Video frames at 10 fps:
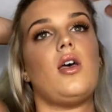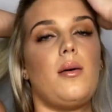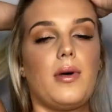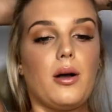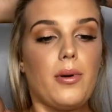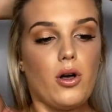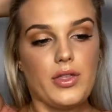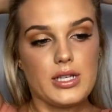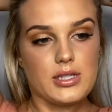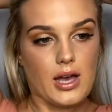but I'll pull
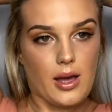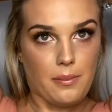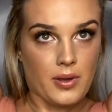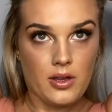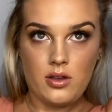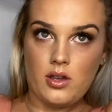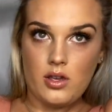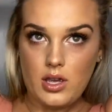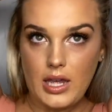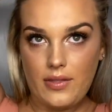this up,
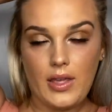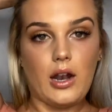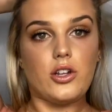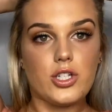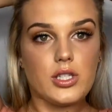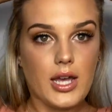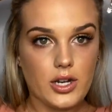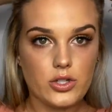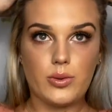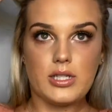and then I'll just kind
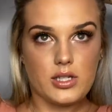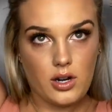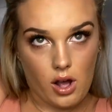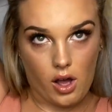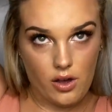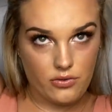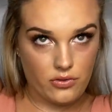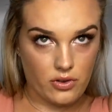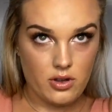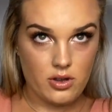of twist it off